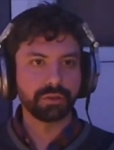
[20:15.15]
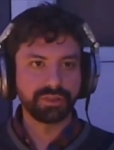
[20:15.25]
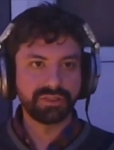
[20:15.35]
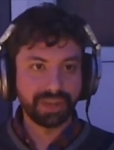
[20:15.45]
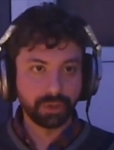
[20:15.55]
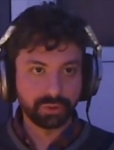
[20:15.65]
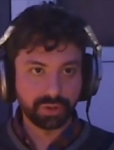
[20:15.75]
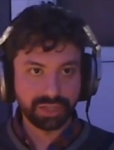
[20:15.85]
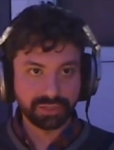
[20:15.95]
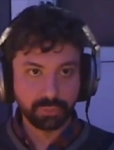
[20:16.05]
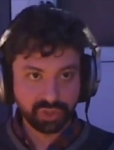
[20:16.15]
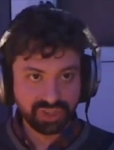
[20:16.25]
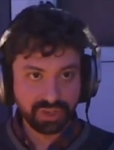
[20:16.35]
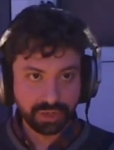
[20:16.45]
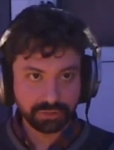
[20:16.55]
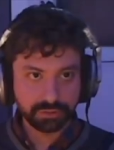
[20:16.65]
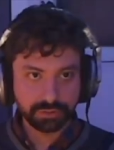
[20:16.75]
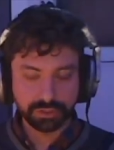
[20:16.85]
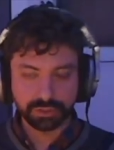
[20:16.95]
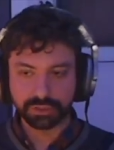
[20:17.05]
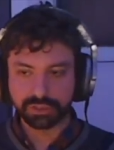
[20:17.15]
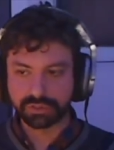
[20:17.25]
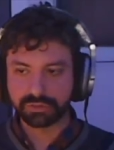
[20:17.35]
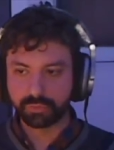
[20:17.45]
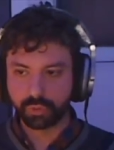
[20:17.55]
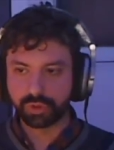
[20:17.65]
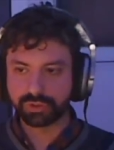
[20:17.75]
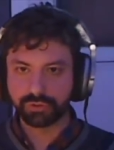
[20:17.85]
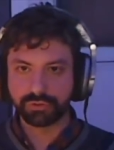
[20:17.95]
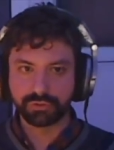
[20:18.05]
developer at Mozilla uh, that worked on mm.